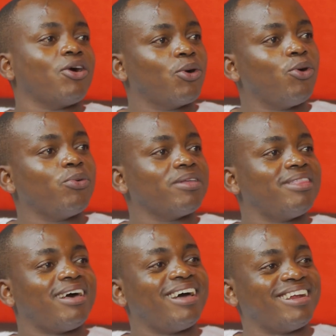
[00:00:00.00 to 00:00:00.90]
Go with
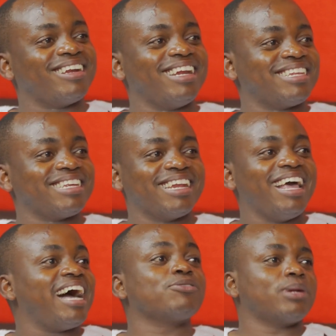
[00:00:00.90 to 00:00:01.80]
the real estate.
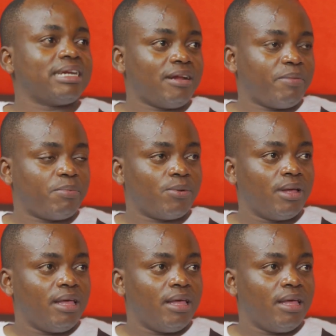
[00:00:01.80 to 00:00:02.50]
Yeah. That's what I tell people.